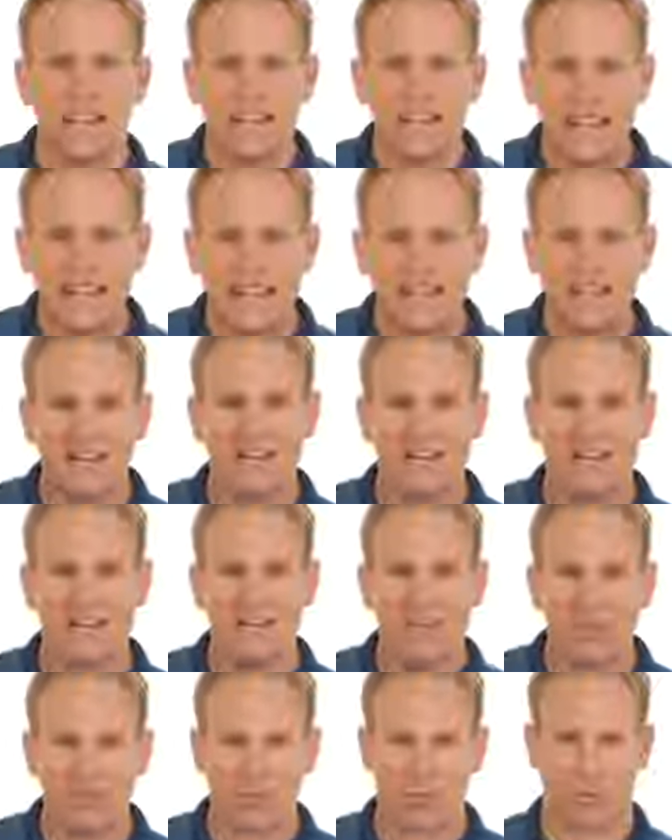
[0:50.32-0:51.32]
eating
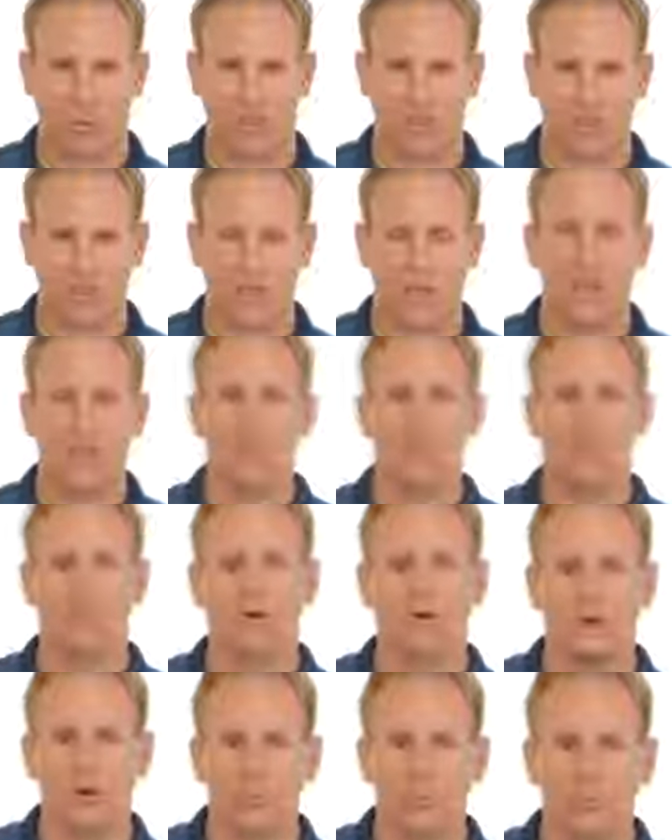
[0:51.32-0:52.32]
in threes.
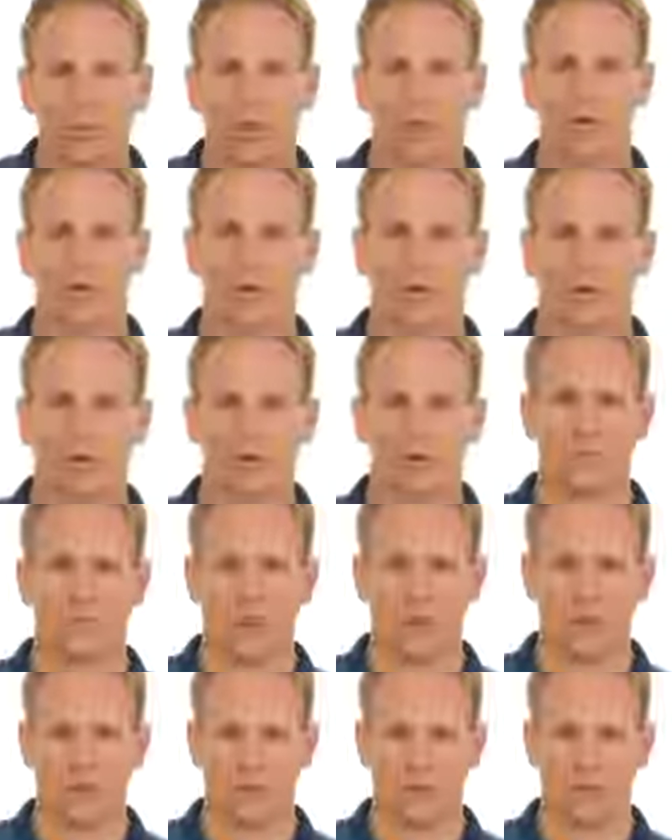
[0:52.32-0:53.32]
When your blood sugar is
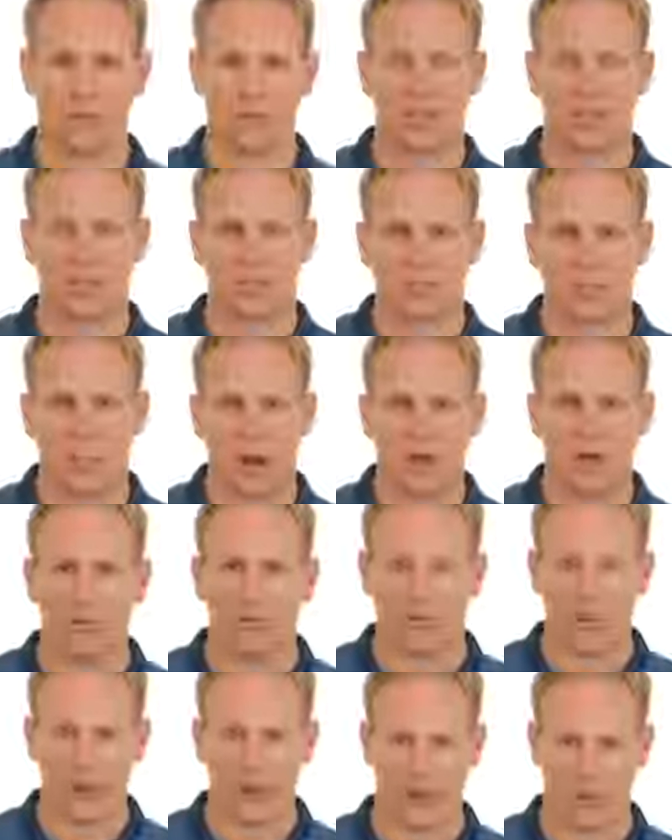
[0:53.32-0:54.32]
balanced in the
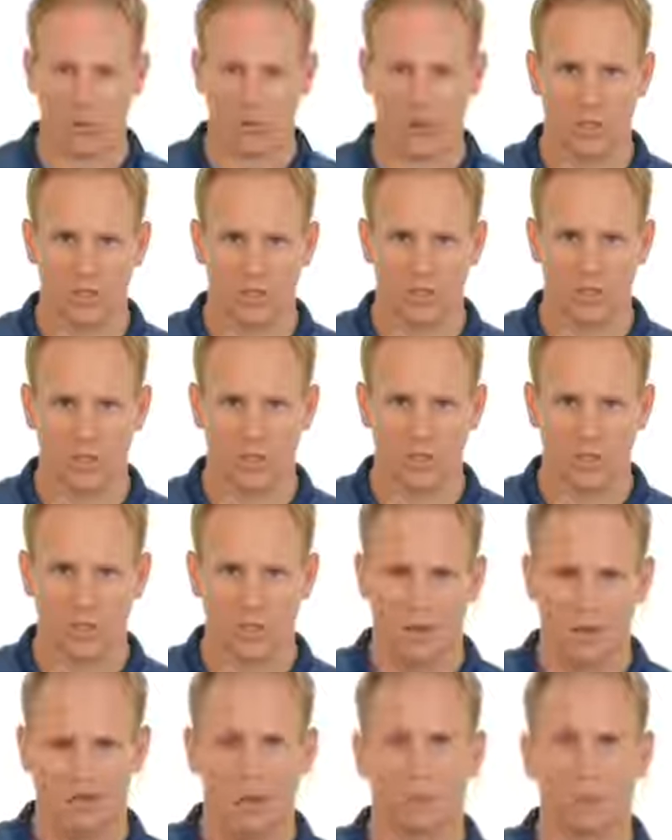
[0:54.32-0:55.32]
right range,
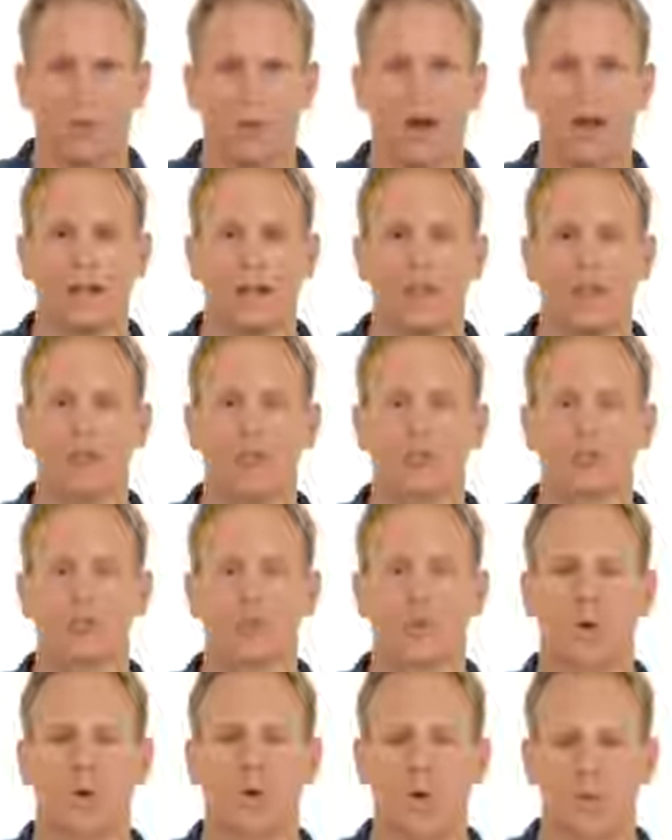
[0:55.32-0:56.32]
your body
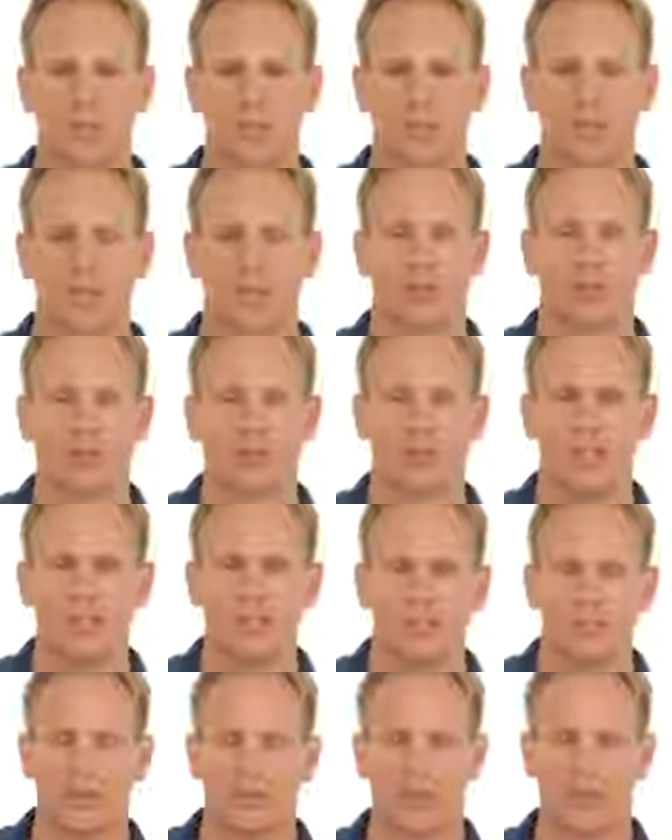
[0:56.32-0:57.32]
triggers the
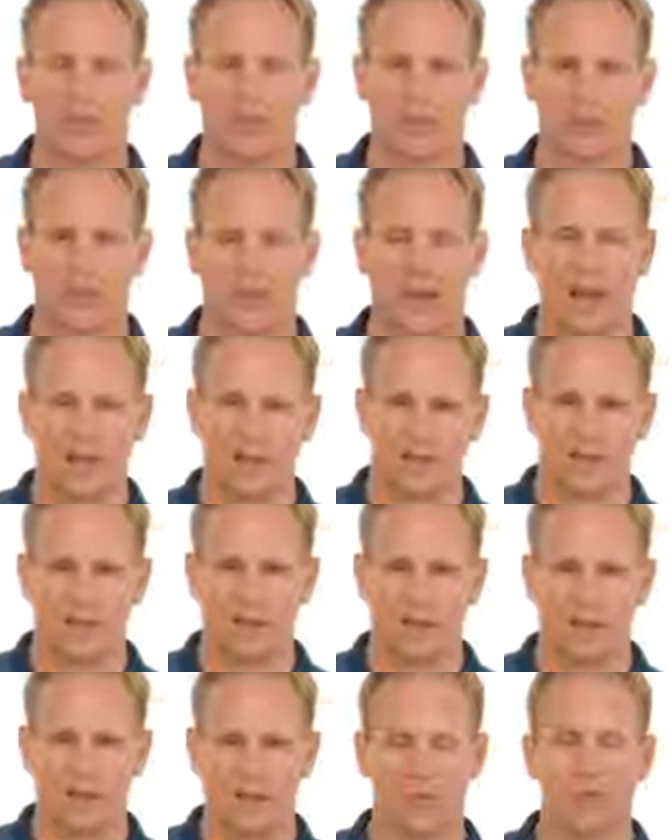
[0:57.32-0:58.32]
release of its stored fat.
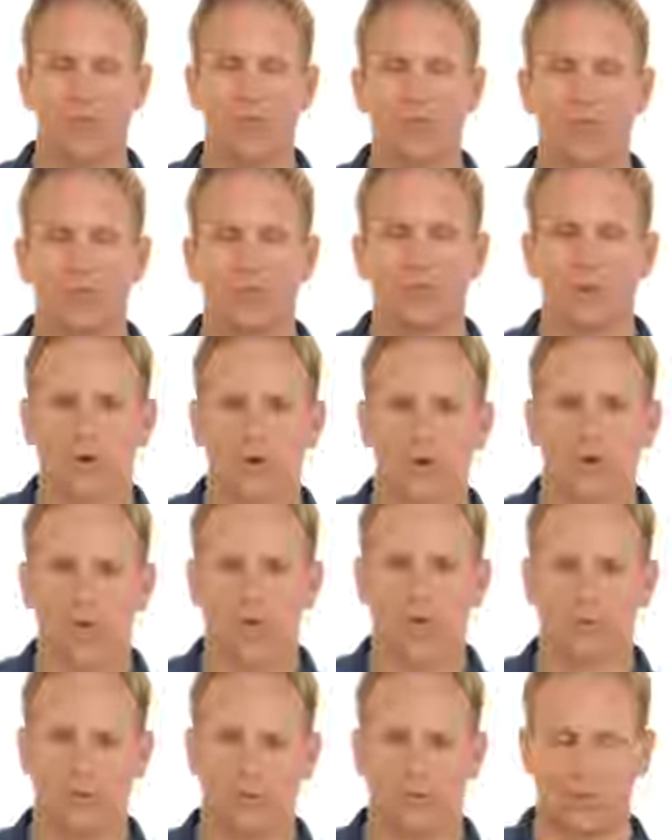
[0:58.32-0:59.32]
You use your stored
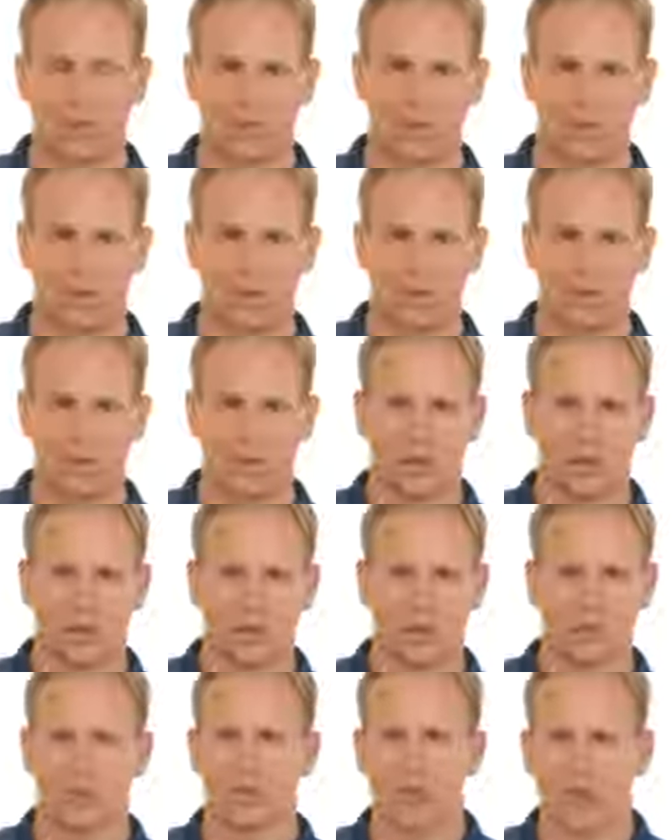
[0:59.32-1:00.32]
fat for fuel.
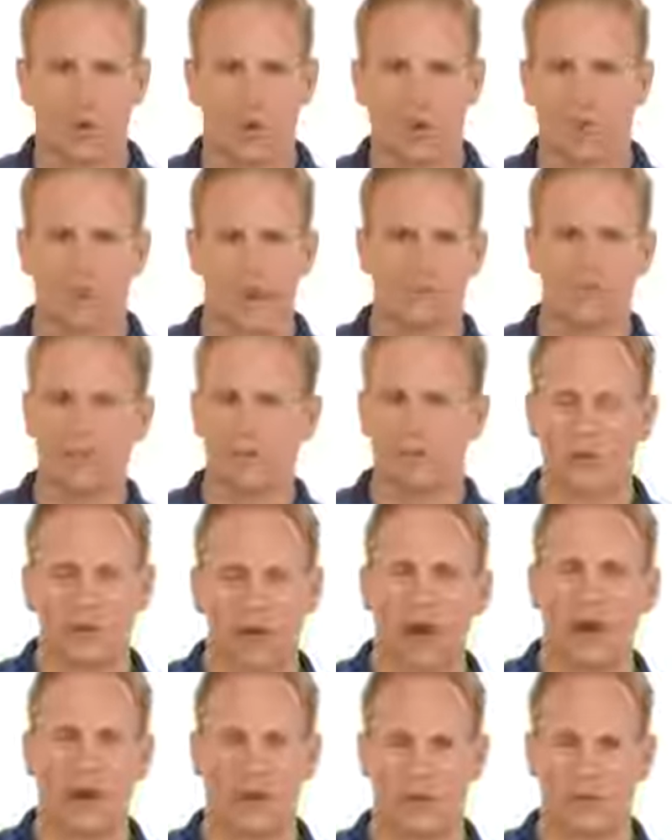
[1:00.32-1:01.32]
Your sugar cravings are
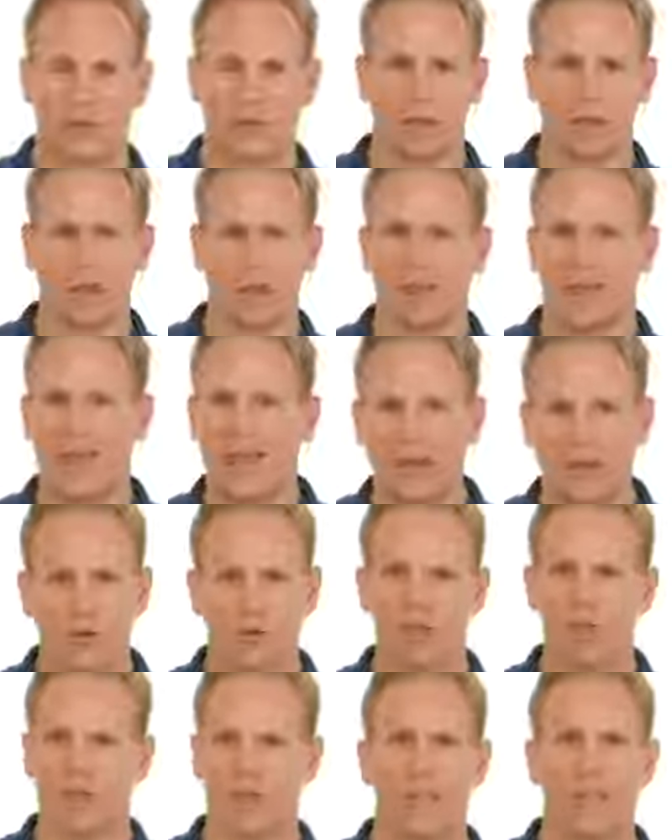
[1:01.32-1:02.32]
gone. Your
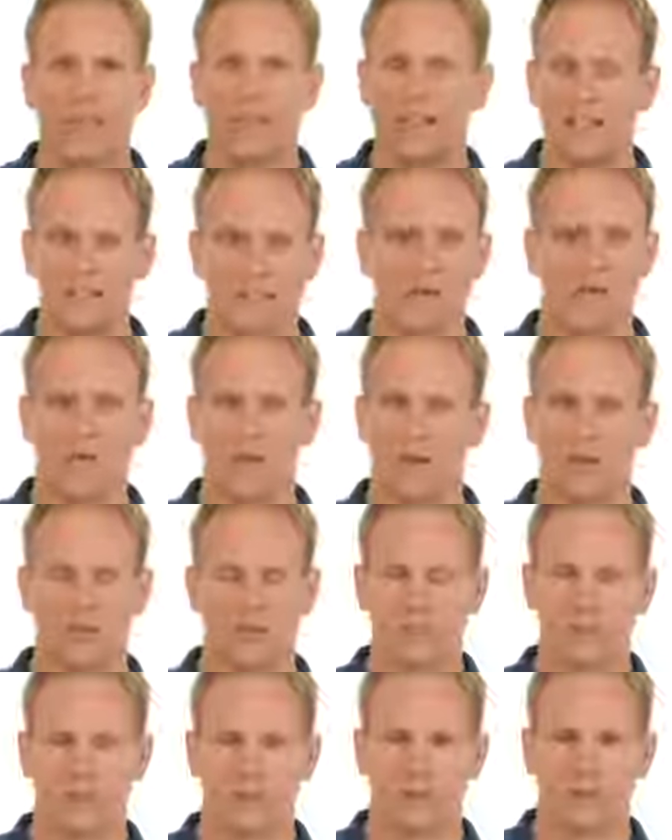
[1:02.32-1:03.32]
energy is
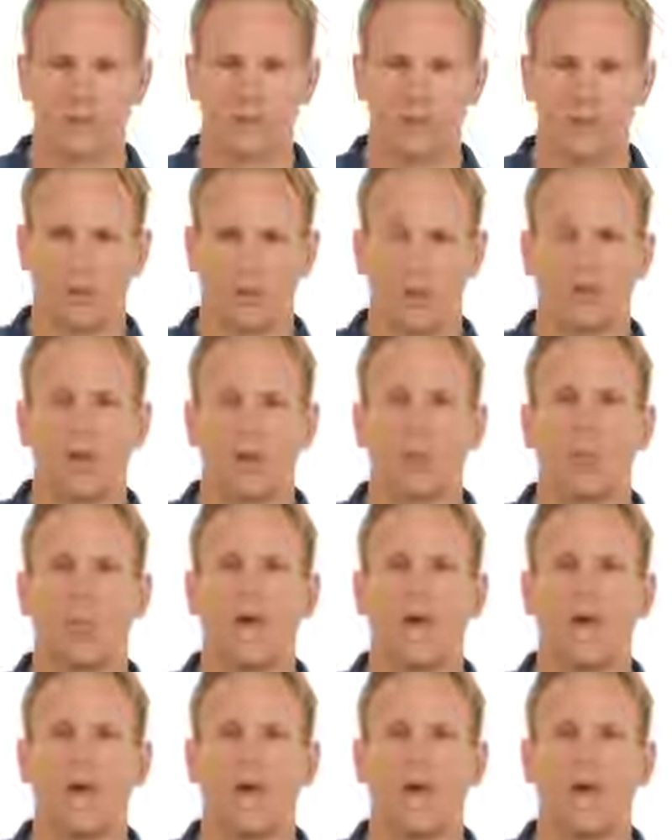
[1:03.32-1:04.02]
increased. Your